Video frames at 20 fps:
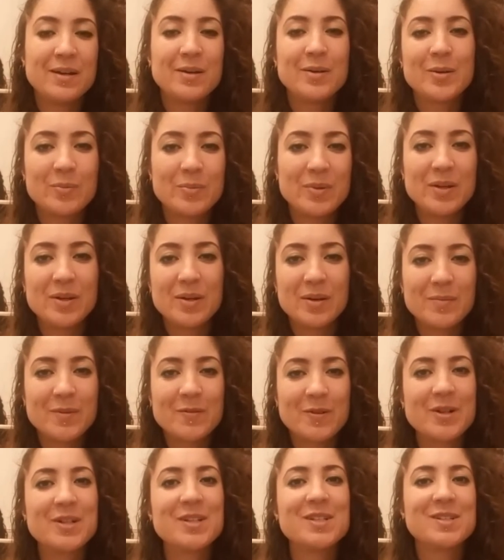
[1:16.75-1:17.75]
could become a
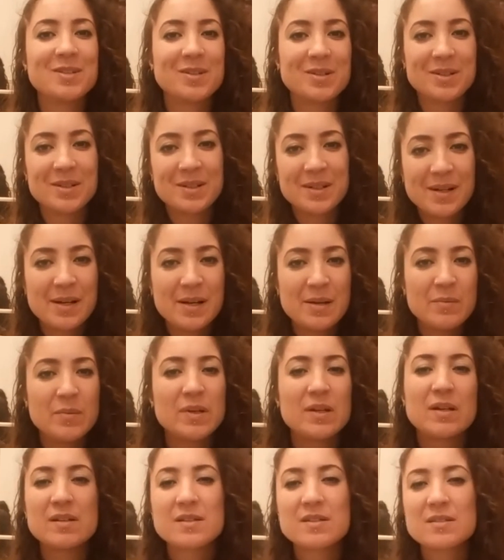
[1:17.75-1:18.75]
writer,
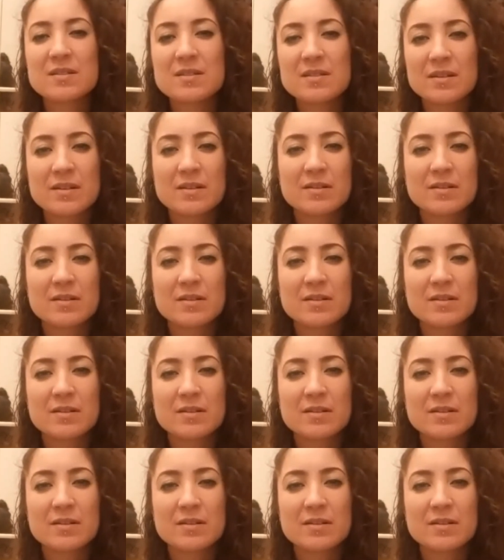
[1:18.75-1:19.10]
because